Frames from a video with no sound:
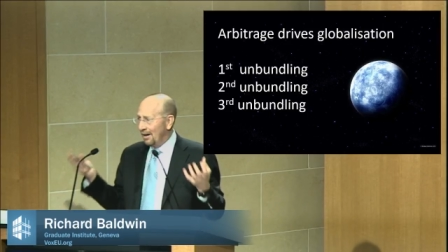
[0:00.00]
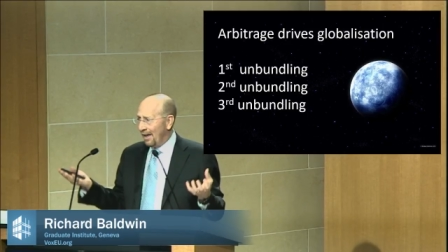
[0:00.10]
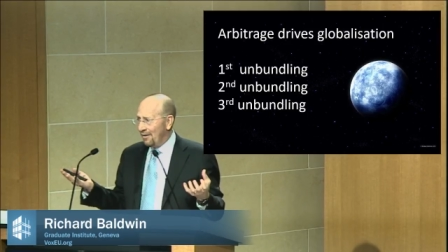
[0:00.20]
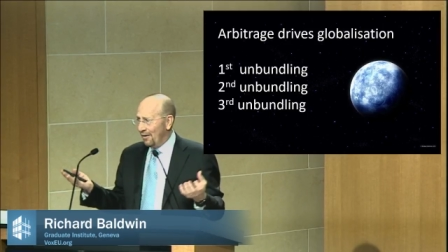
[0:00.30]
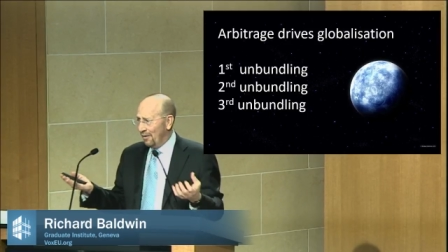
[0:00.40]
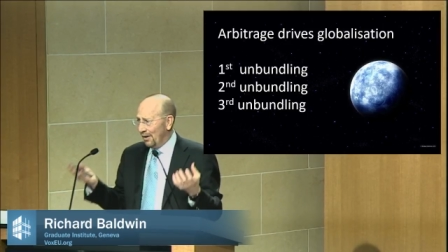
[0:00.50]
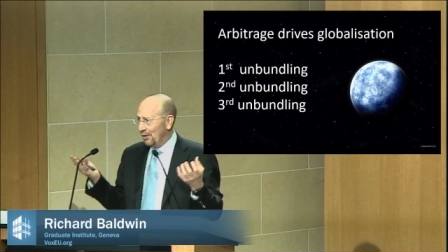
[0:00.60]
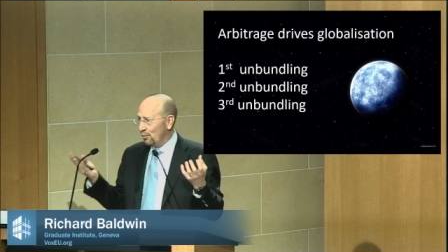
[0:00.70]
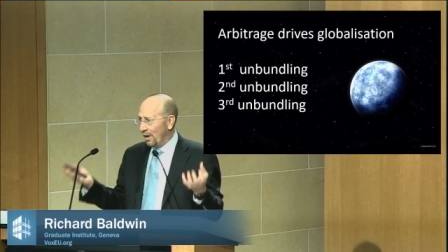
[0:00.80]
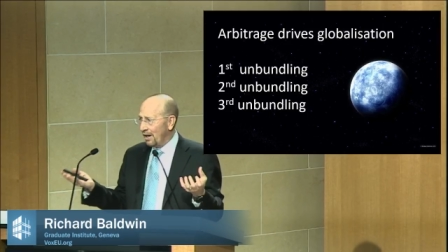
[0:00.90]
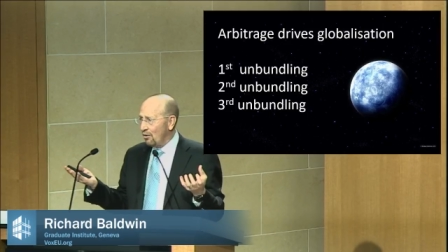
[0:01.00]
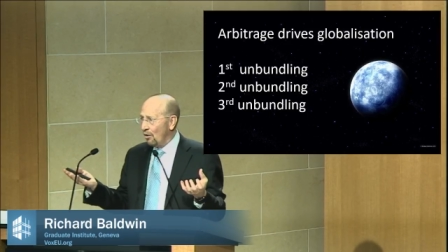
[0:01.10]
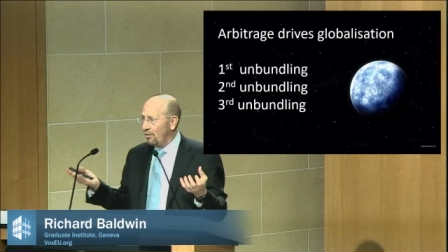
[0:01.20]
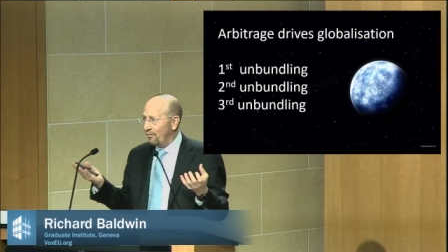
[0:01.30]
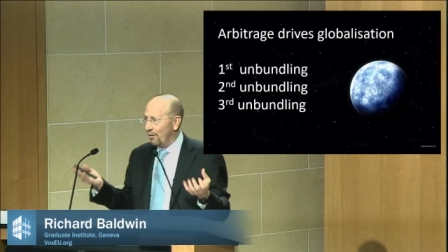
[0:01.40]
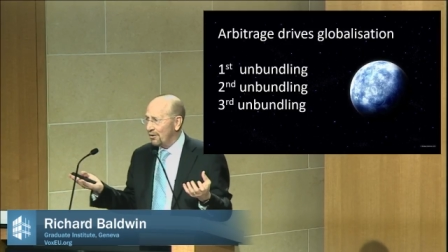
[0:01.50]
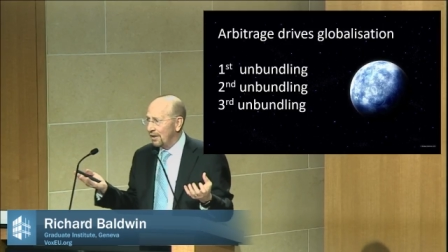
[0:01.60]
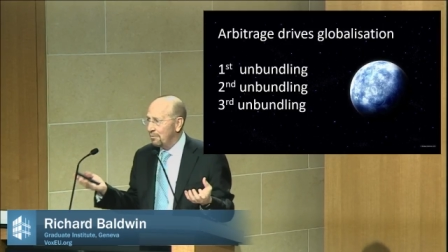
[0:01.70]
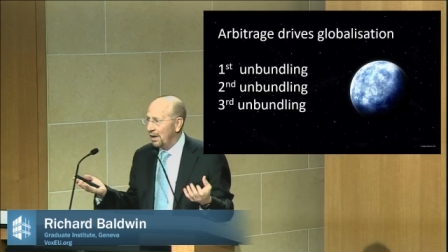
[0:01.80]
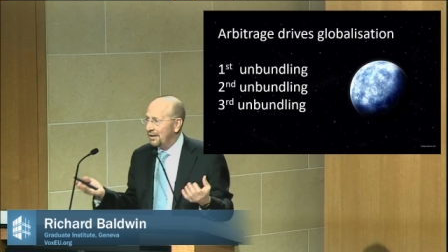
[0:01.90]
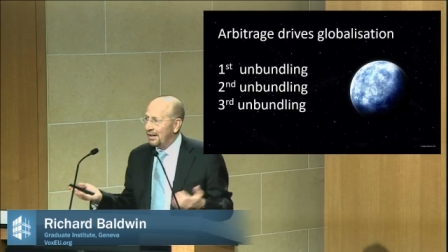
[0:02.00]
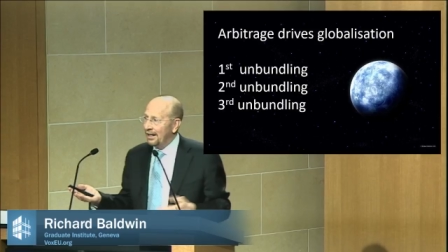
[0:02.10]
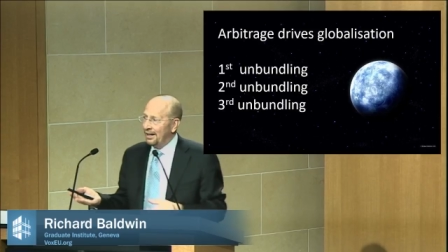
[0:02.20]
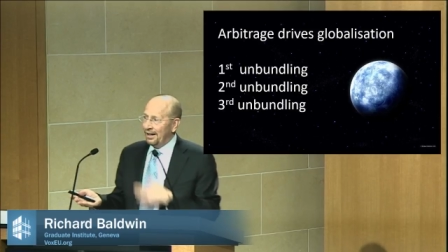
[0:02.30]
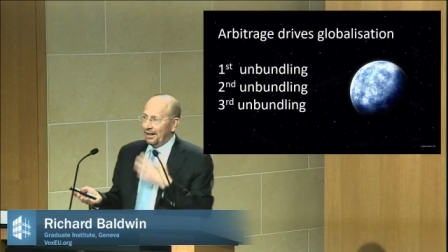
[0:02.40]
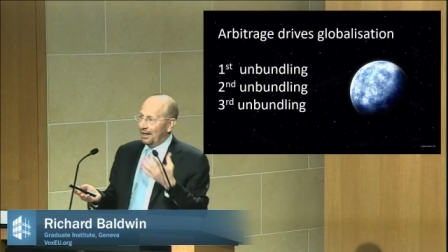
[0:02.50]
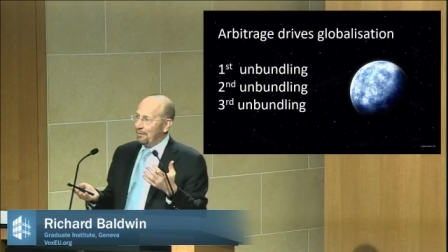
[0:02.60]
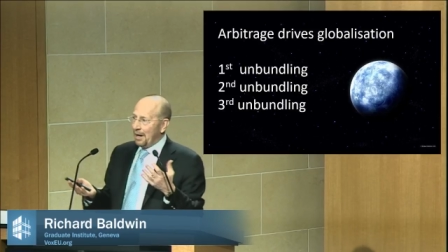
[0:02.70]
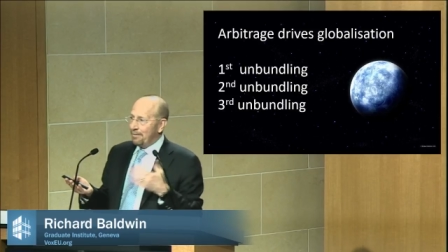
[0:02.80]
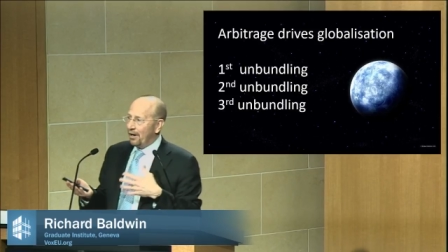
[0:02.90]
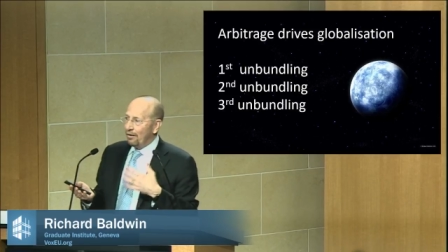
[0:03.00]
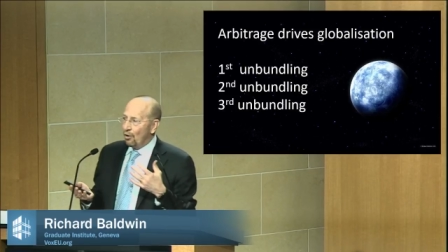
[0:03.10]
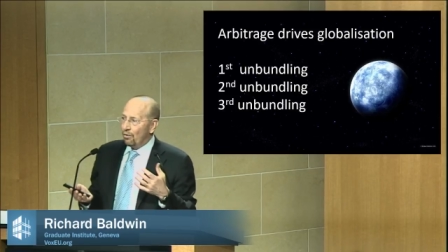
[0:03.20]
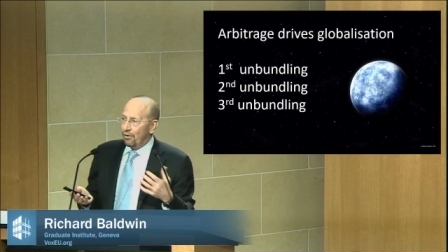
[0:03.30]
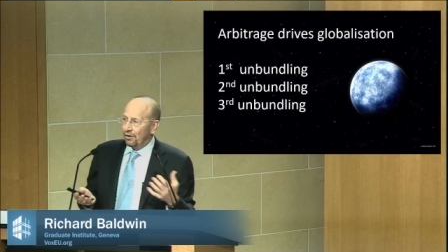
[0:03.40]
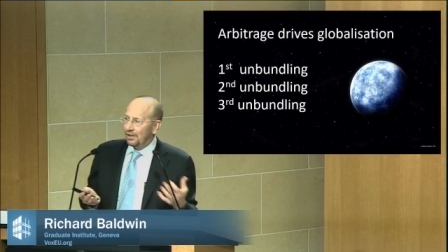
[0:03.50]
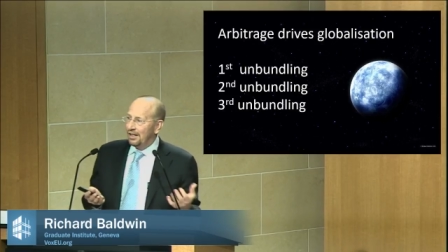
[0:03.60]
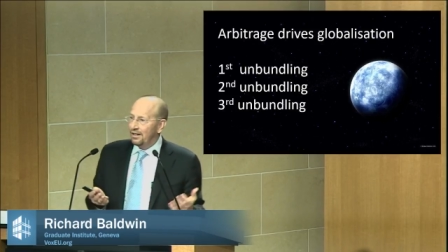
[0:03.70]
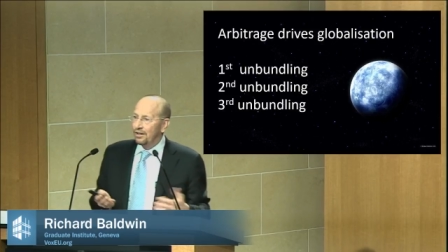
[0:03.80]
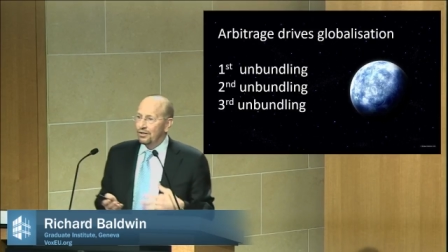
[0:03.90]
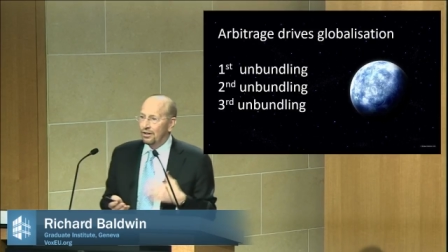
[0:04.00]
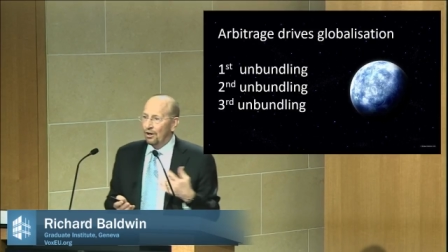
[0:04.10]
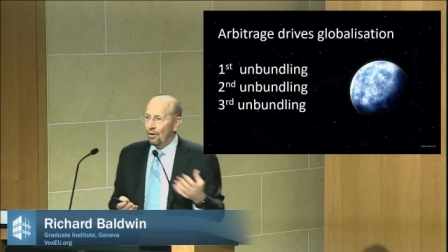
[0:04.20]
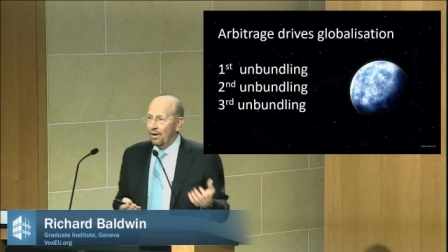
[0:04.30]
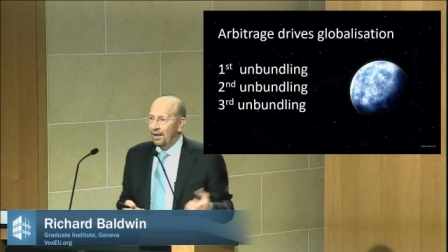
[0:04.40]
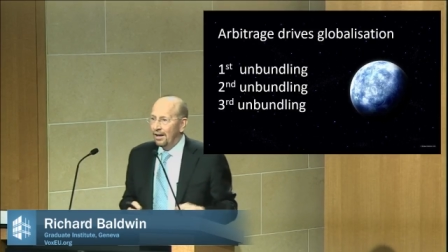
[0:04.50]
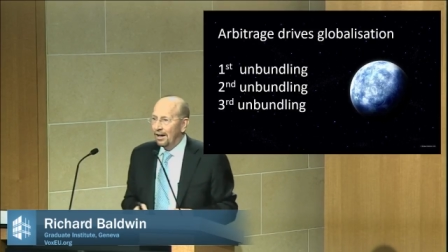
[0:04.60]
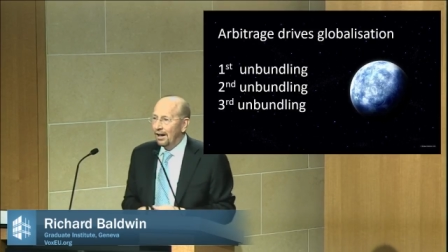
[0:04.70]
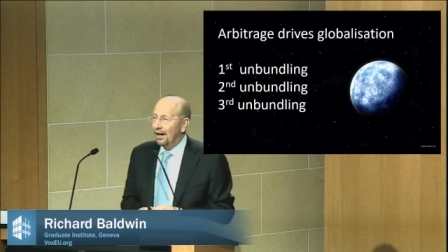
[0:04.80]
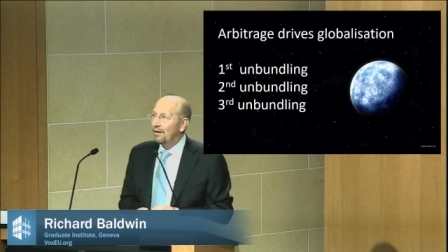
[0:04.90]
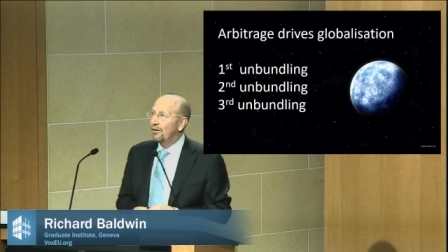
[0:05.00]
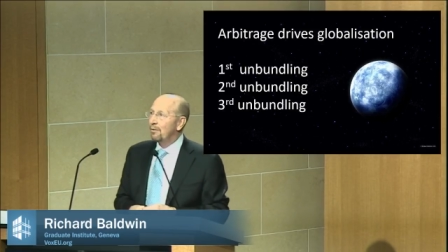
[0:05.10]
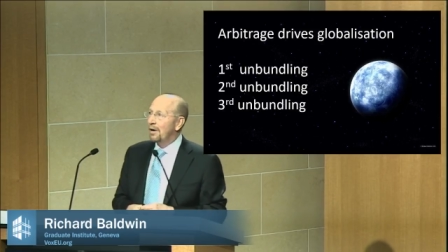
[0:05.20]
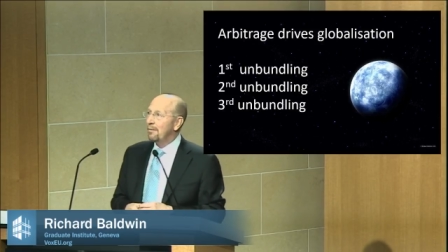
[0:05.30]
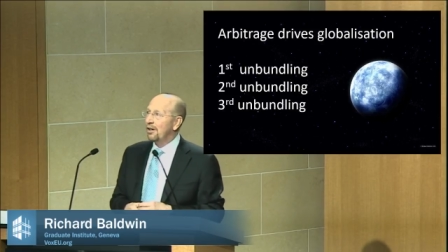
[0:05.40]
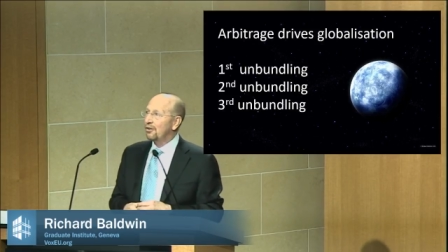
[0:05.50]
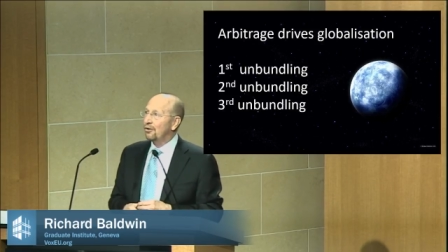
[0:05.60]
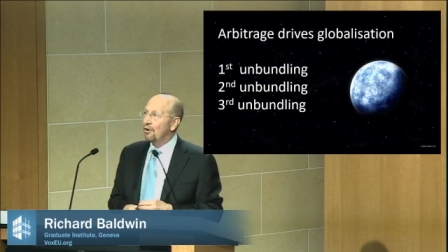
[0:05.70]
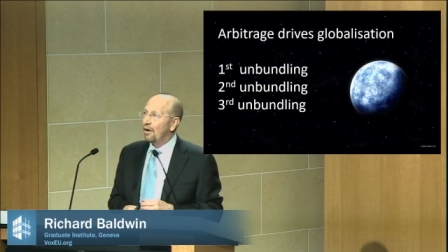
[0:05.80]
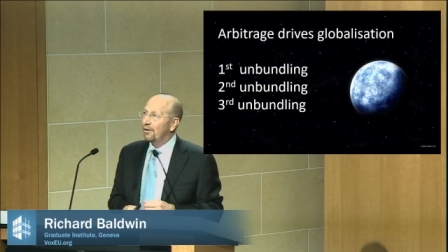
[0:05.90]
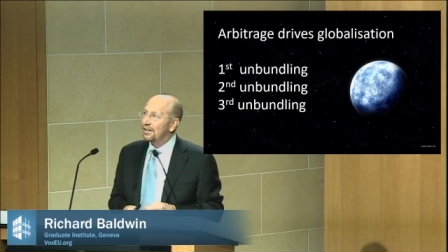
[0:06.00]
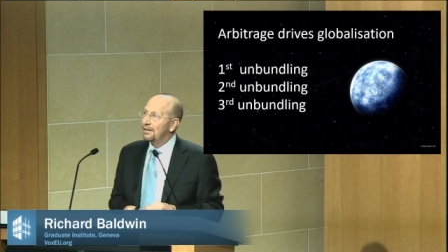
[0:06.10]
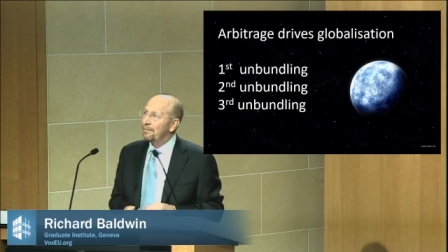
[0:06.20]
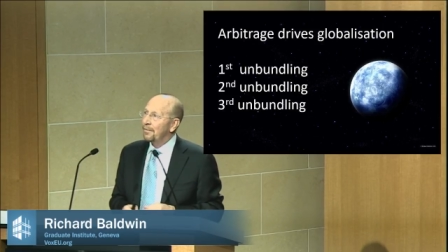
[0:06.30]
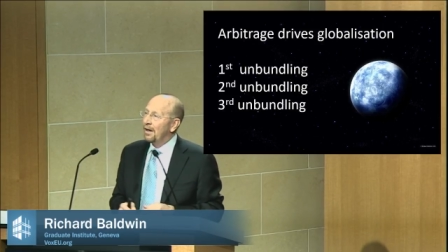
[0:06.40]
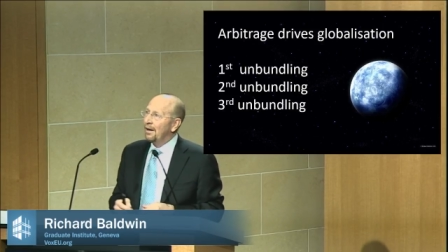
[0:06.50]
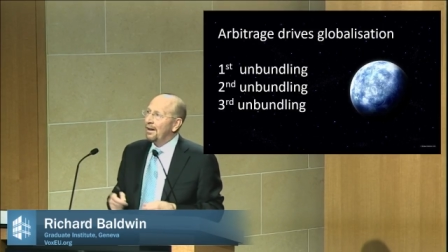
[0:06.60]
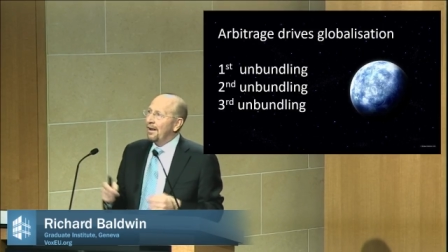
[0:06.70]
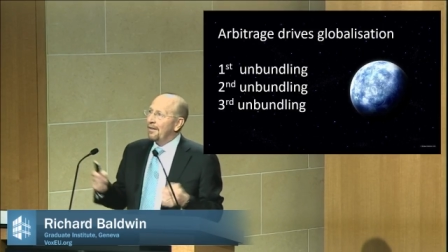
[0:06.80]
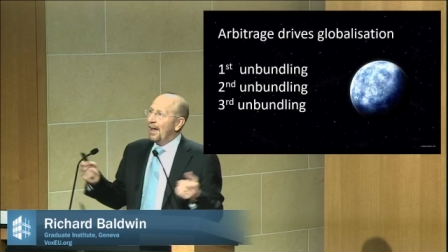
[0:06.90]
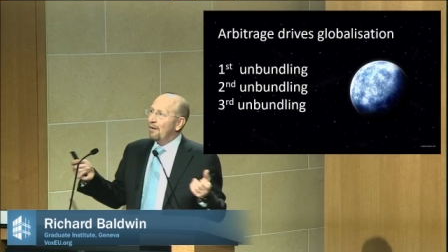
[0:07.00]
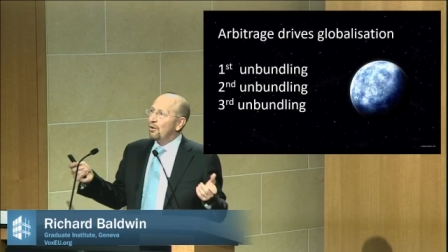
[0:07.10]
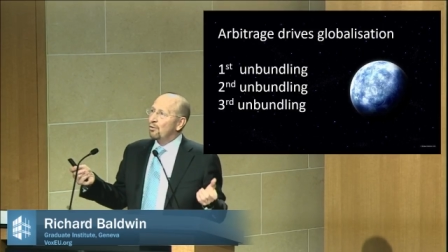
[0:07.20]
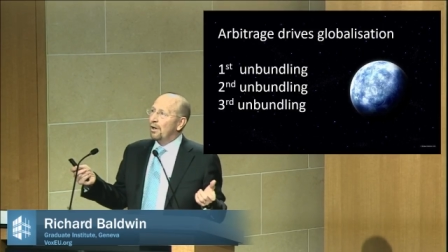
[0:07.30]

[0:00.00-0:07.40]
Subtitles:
And this is what I call the first unbundling in a paper I wrote 13 years ago for the Prime Minister's office. That was